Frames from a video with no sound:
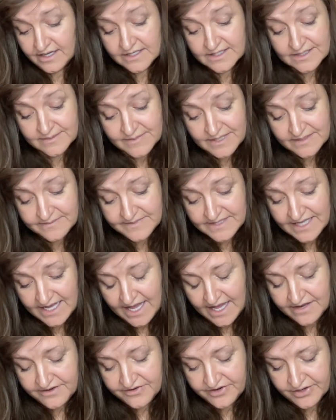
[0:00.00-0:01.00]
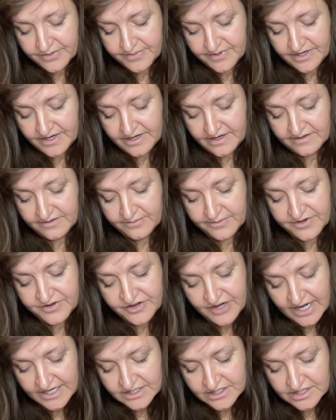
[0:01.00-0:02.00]
sometimes they get interpreted as
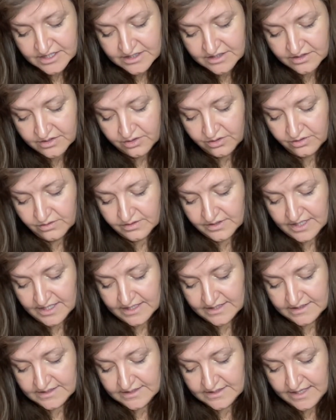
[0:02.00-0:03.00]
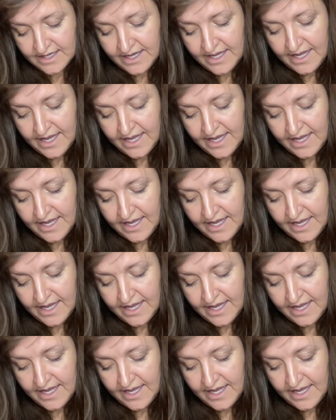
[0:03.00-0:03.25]
rejection, coldness,